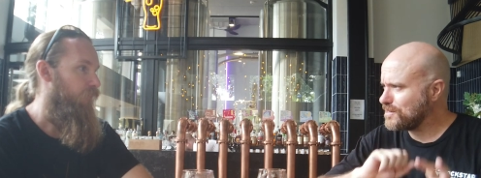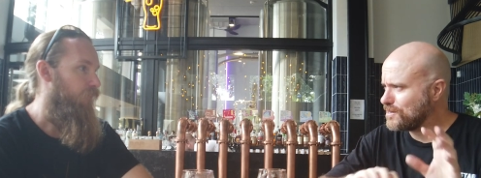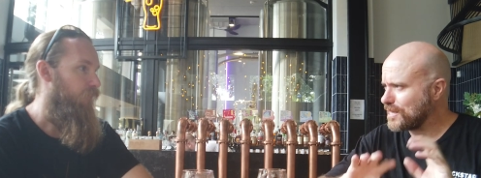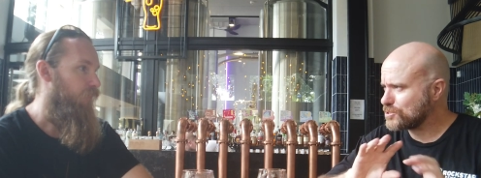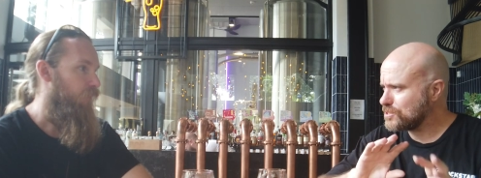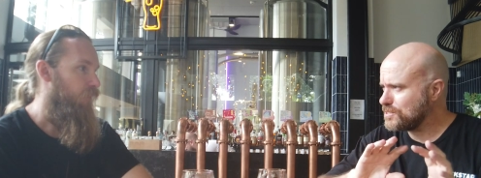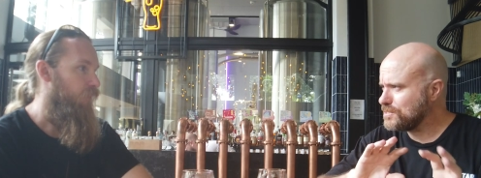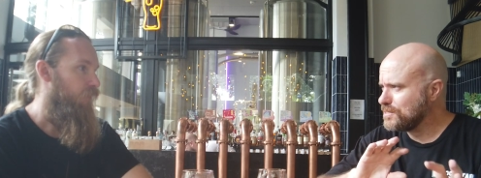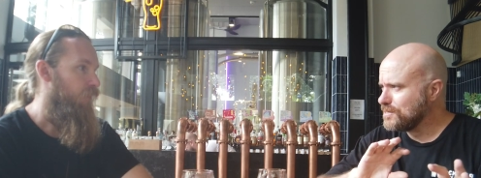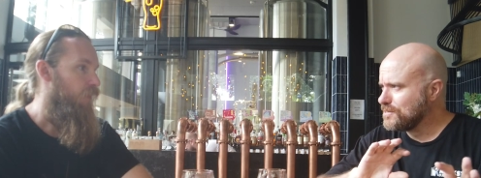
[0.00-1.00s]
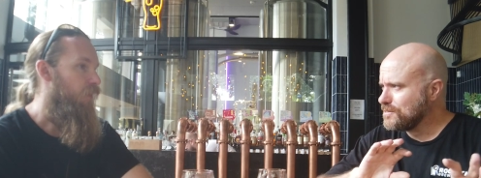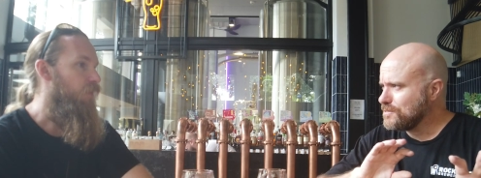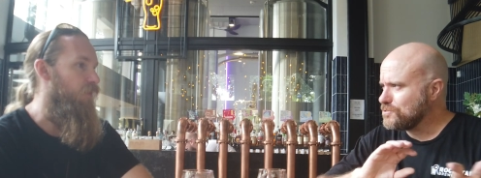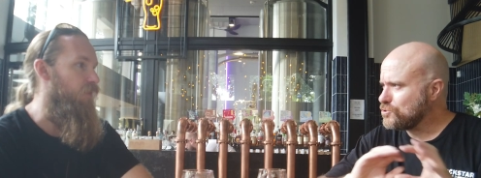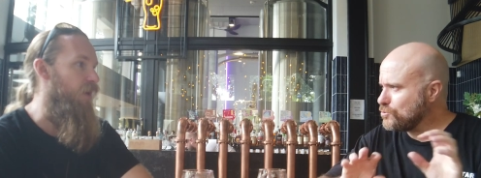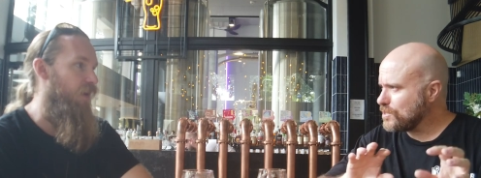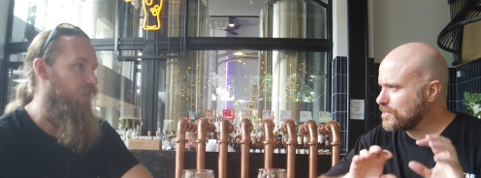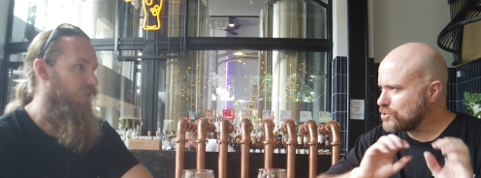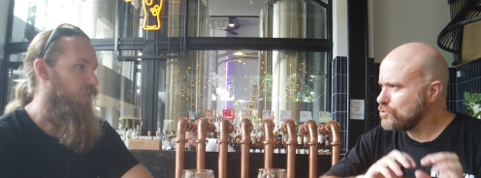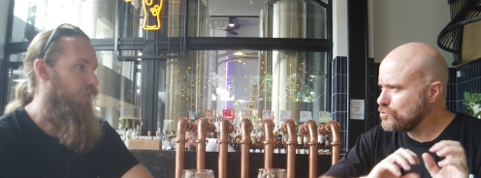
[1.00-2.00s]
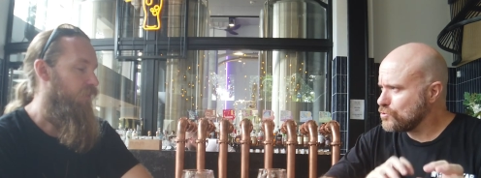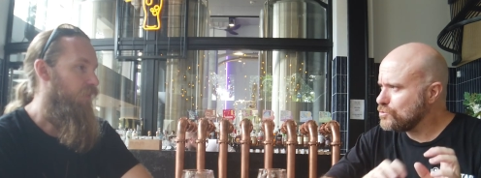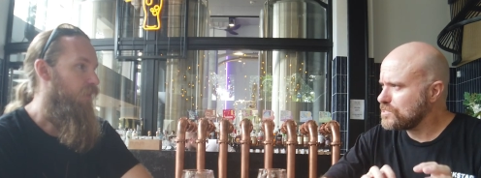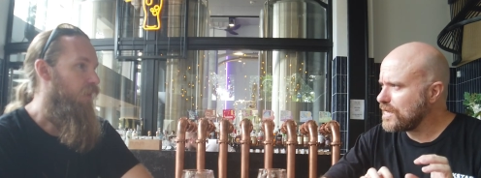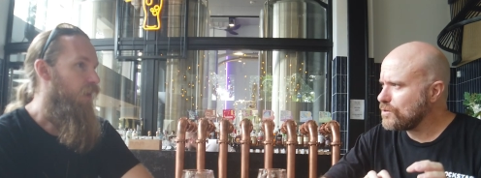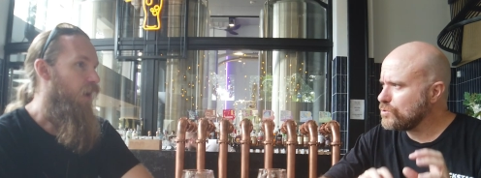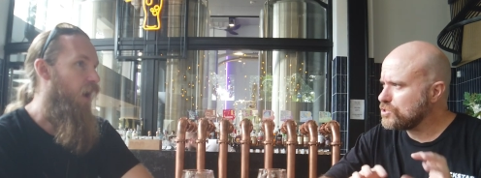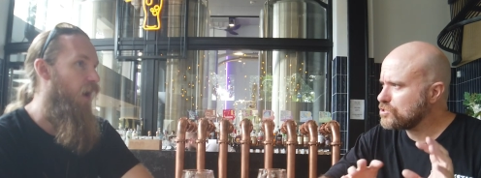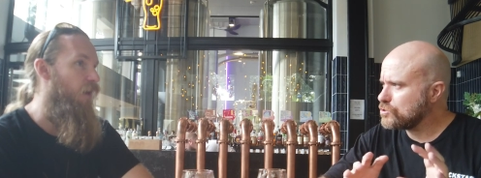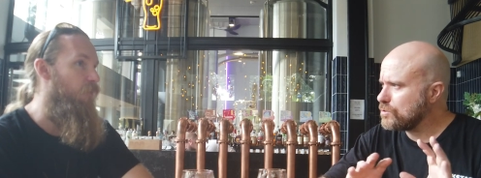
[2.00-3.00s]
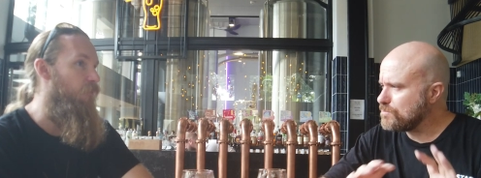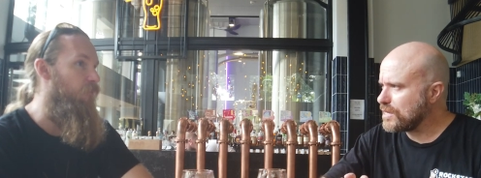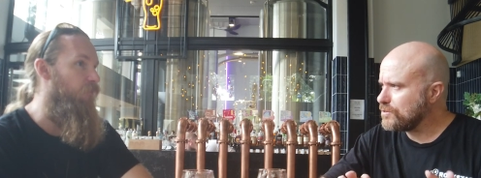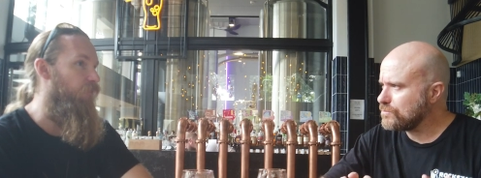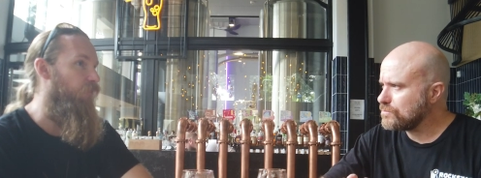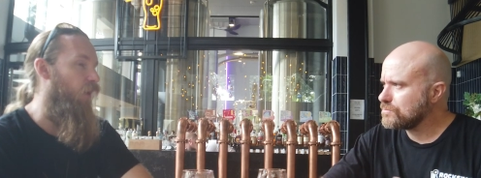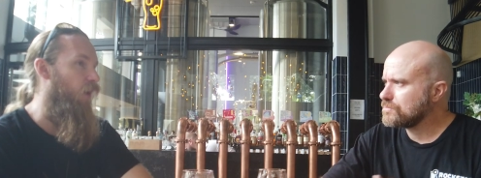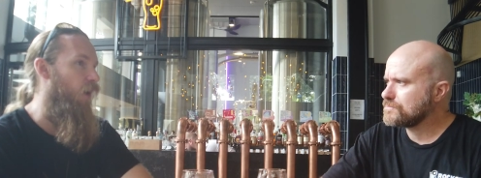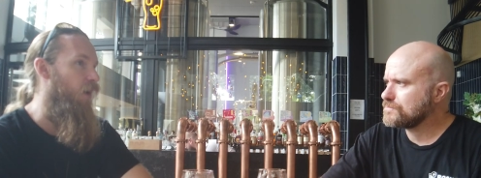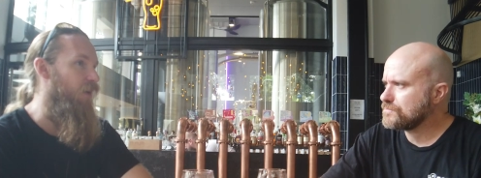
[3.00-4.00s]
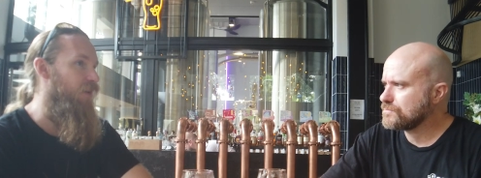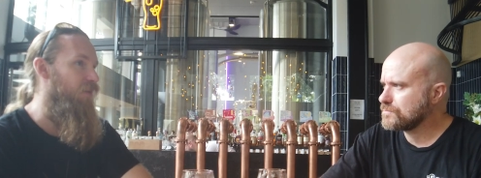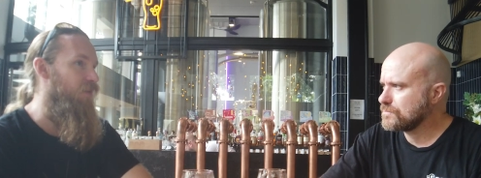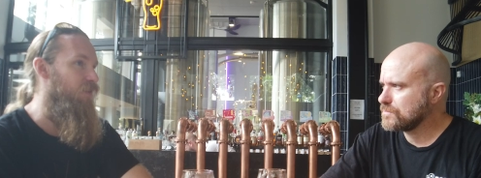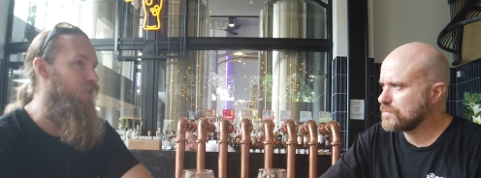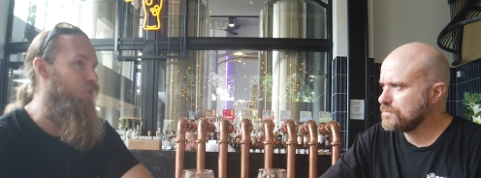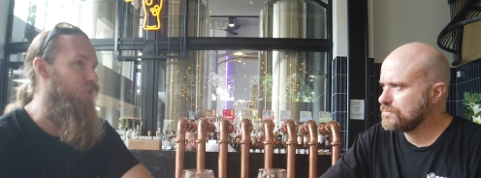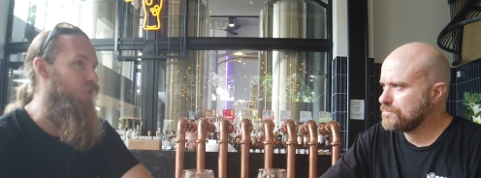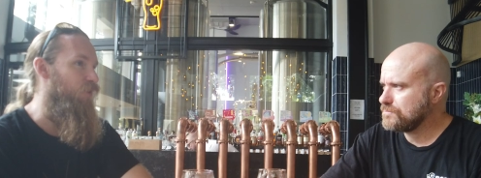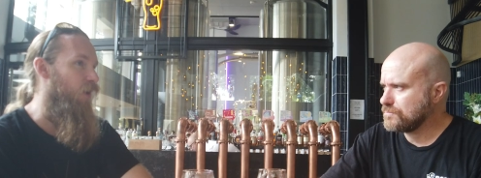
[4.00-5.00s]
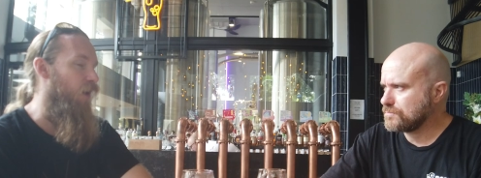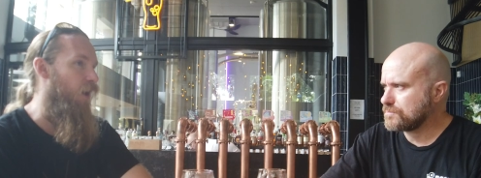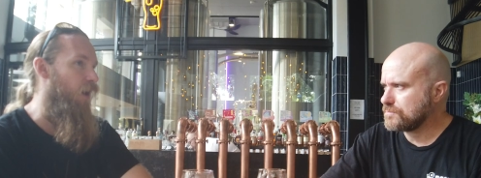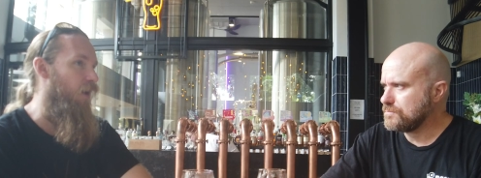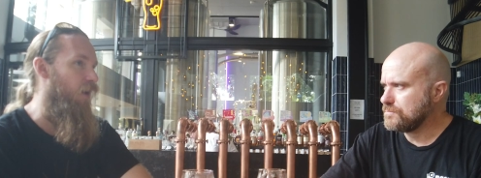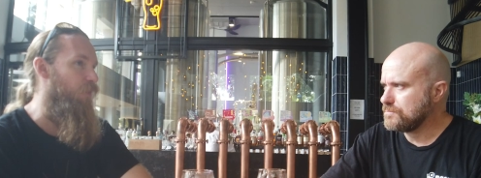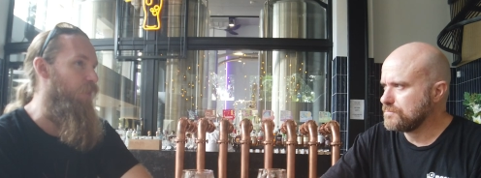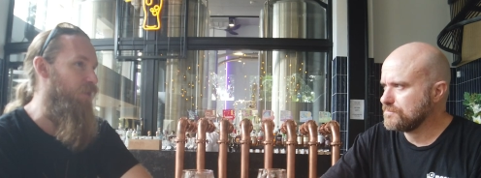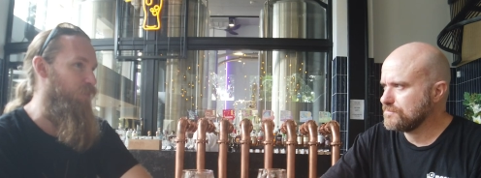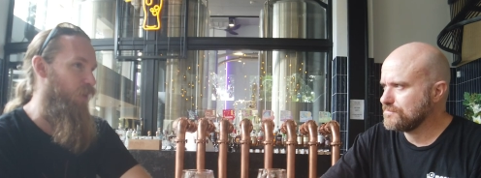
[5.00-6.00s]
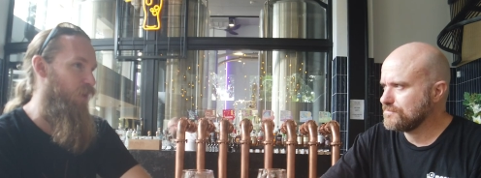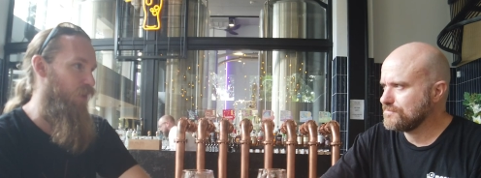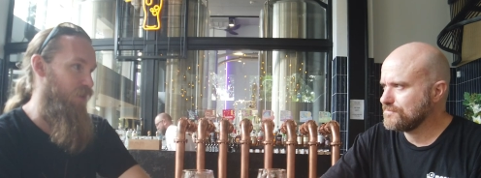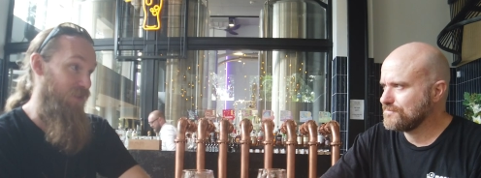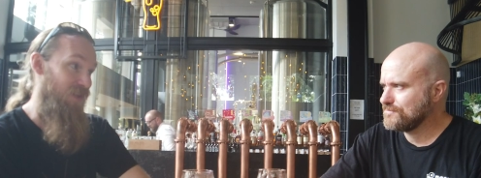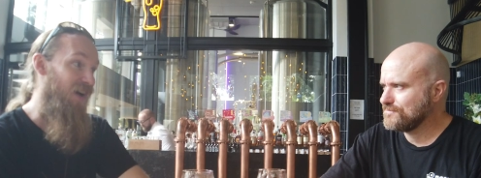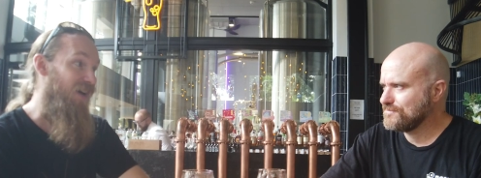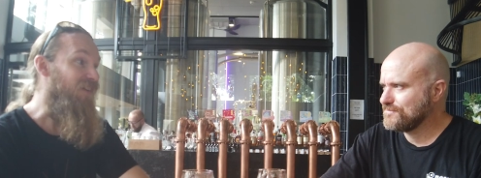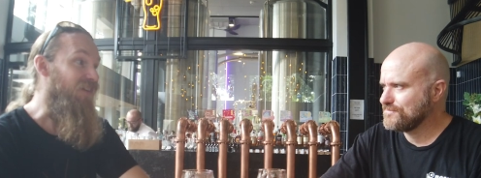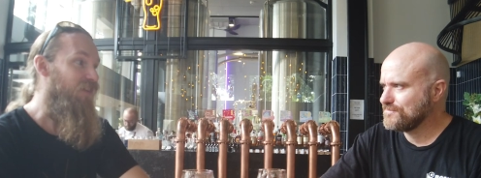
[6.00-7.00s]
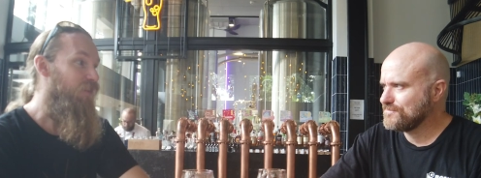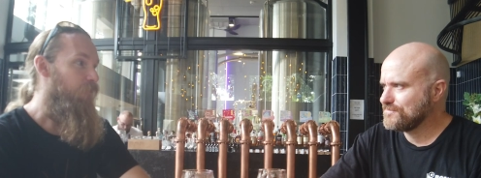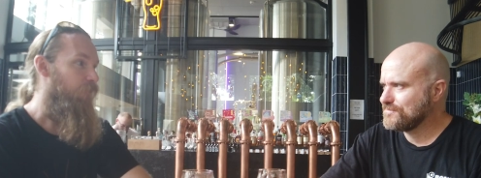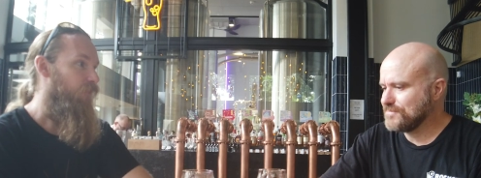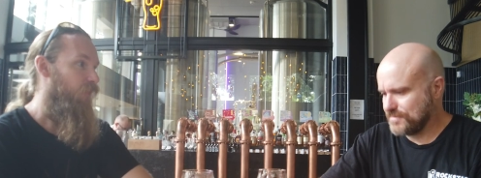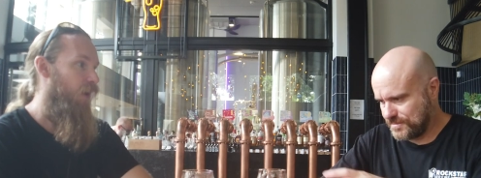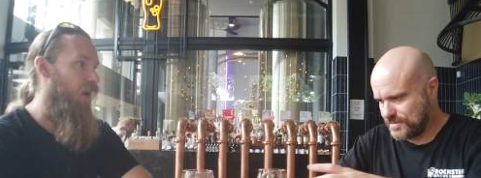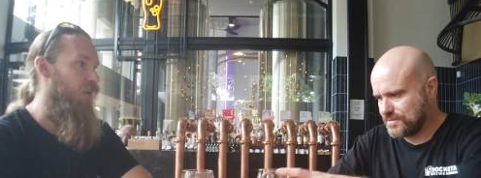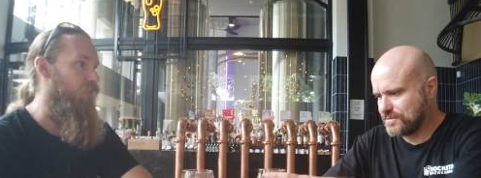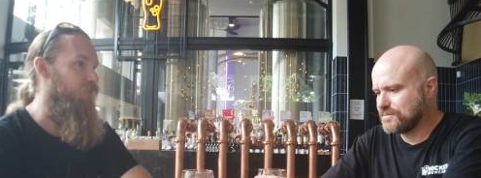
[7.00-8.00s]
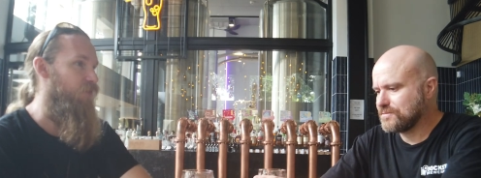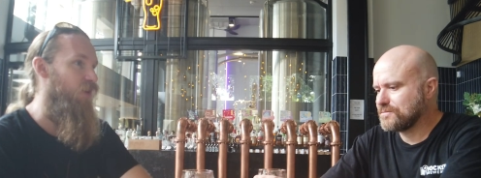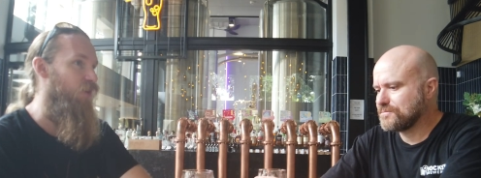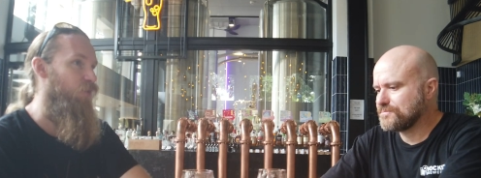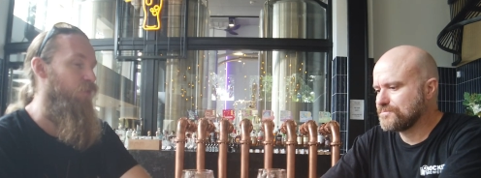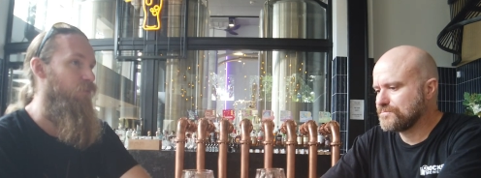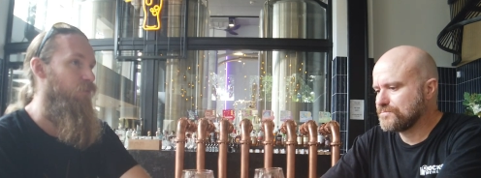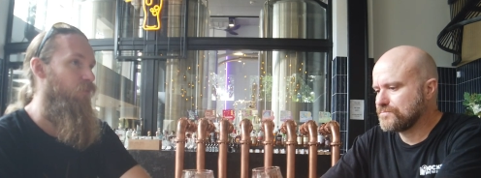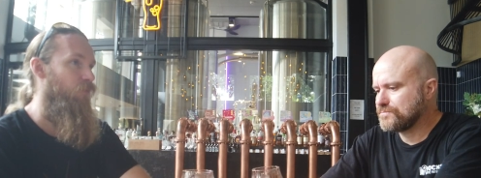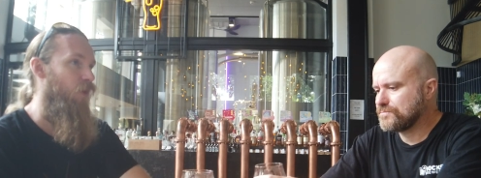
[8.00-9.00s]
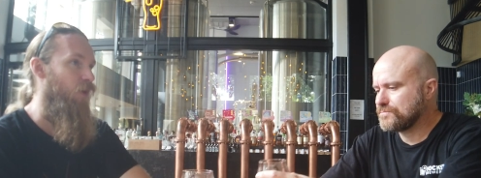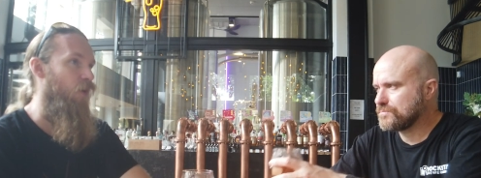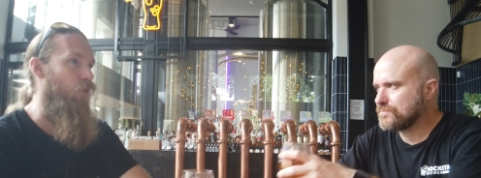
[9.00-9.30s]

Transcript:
Speaker 1: thing that'll actually do yeah. that. Do you use that, or you just um, do it manual? I,
Speaker 2: that's where I start. Um, so like